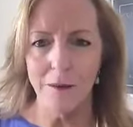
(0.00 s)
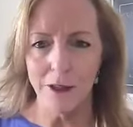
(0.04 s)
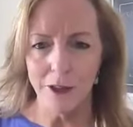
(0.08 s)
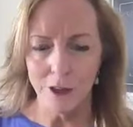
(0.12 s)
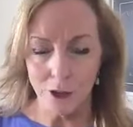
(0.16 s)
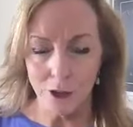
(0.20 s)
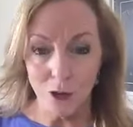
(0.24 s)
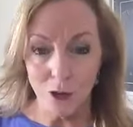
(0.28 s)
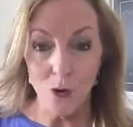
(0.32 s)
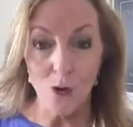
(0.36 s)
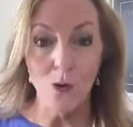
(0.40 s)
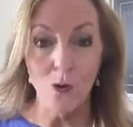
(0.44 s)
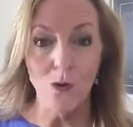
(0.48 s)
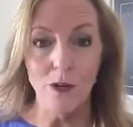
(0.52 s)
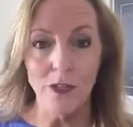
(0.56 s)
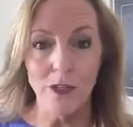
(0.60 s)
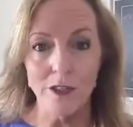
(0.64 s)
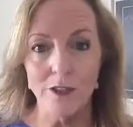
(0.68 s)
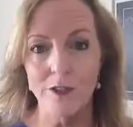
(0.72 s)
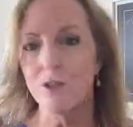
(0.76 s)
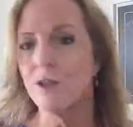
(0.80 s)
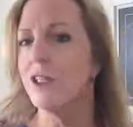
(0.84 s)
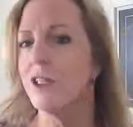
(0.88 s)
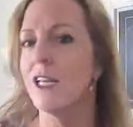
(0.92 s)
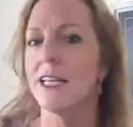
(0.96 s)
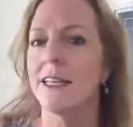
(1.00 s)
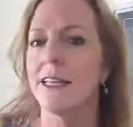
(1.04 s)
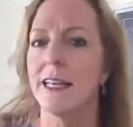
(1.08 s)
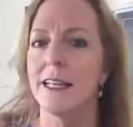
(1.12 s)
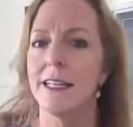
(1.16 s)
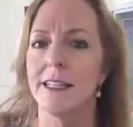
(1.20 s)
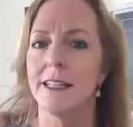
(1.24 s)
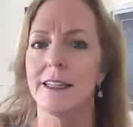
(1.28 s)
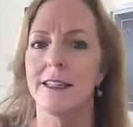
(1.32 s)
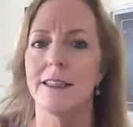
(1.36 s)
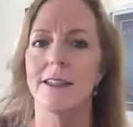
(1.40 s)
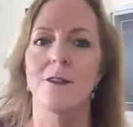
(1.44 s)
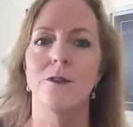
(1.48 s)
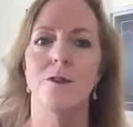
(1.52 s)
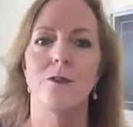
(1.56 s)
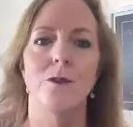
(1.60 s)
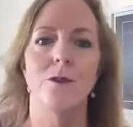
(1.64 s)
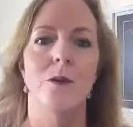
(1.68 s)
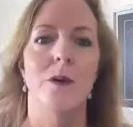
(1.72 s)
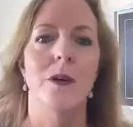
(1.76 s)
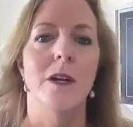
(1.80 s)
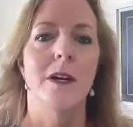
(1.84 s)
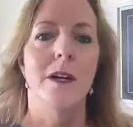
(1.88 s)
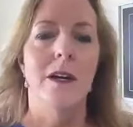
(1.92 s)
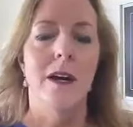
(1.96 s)
And the goal is to get that
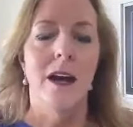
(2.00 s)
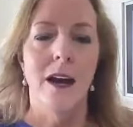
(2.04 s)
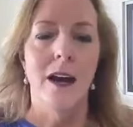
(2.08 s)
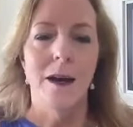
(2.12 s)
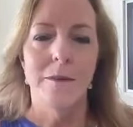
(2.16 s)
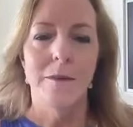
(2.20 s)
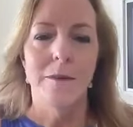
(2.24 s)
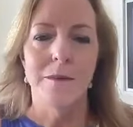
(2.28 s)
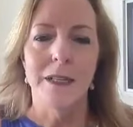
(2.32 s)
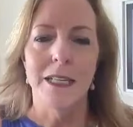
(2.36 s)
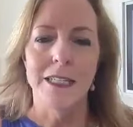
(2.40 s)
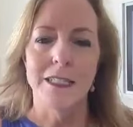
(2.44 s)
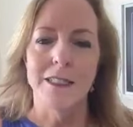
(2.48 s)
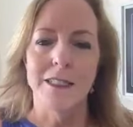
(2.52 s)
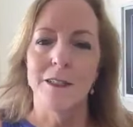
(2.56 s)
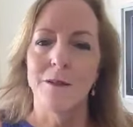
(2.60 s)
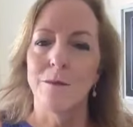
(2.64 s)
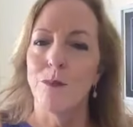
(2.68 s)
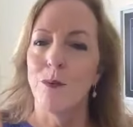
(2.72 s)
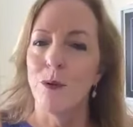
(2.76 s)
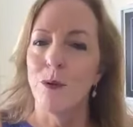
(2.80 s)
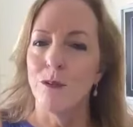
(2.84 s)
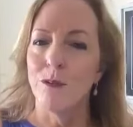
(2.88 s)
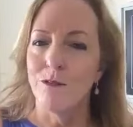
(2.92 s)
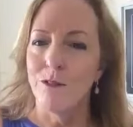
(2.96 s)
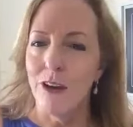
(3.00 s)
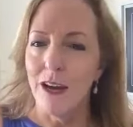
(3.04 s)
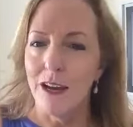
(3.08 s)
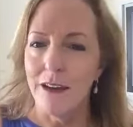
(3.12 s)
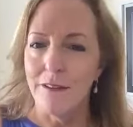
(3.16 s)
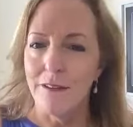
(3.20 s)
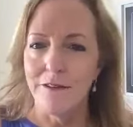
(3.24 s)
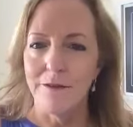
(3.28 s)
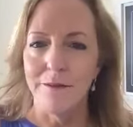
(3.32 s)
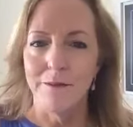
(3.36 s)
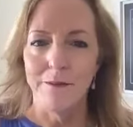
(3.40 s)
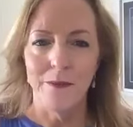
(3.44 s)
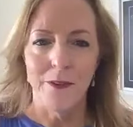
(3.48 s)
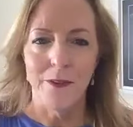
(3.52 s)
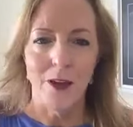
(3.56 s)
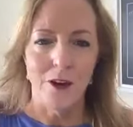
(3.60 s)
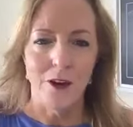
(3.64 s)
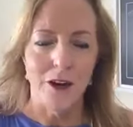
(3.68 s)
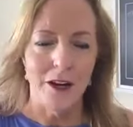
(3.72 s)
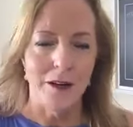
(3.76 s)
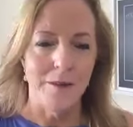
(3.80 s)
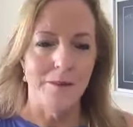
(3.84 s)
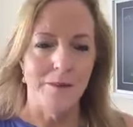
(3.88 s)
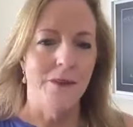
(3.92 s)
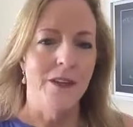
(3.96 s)
to less than 0.5. All
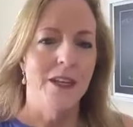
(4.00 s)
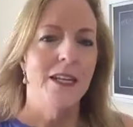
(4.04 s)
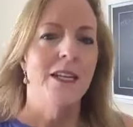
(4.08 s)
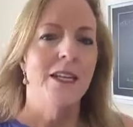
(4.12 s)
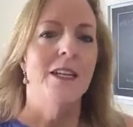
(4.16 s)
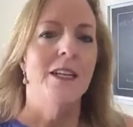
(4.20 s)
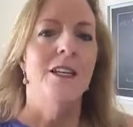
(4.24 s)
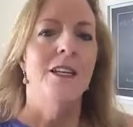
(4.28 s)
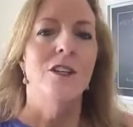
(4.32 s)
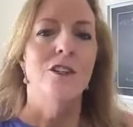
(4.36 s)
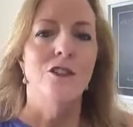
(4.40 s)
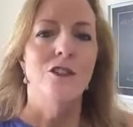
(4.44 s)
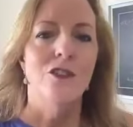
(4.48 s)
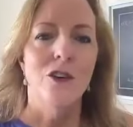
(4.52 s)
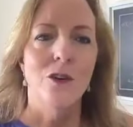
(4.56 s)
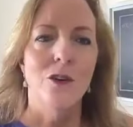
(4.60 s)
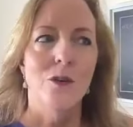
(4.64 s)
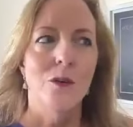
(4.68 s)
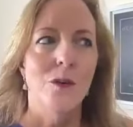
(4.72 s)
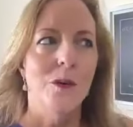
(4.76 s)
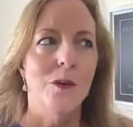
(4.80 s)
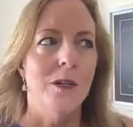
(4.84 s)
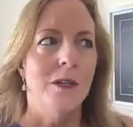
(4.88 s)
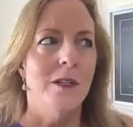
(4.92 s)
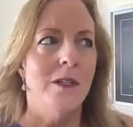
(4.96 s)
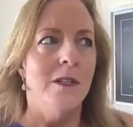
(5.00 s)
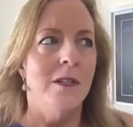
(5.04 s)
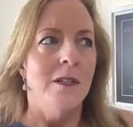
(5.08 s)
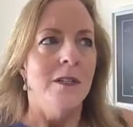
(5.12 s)
right. So